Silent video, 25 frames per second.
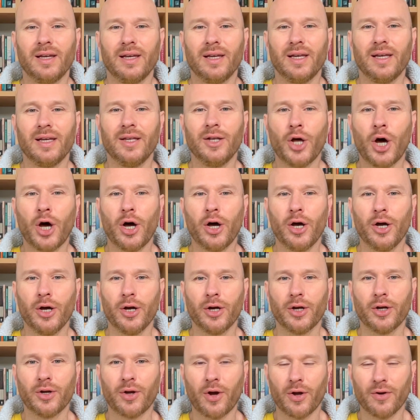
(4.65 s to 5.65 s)
inner
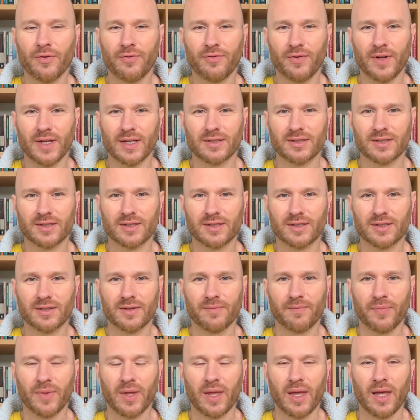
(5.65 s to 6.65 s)
conflicts
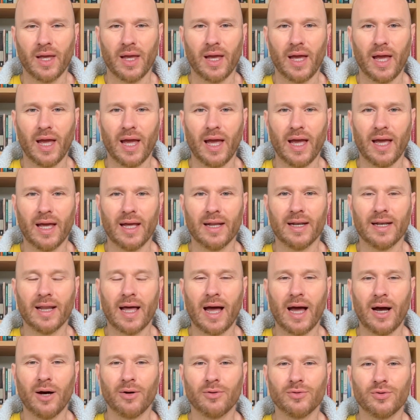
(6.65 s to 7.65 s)
and
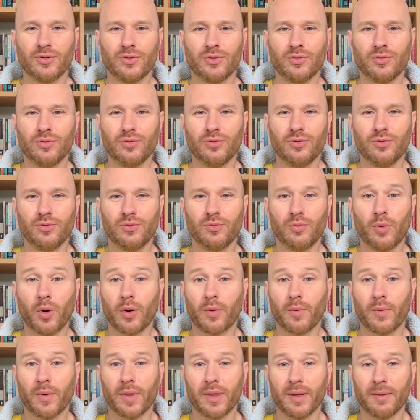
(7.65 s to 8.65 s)
how to
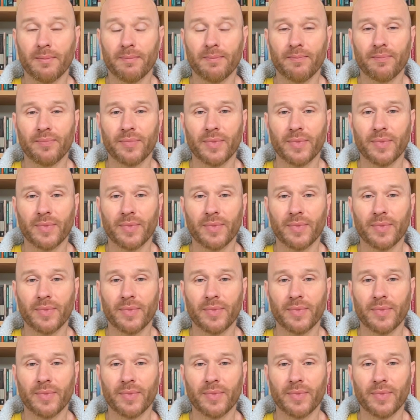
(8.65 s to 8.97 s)
work with them.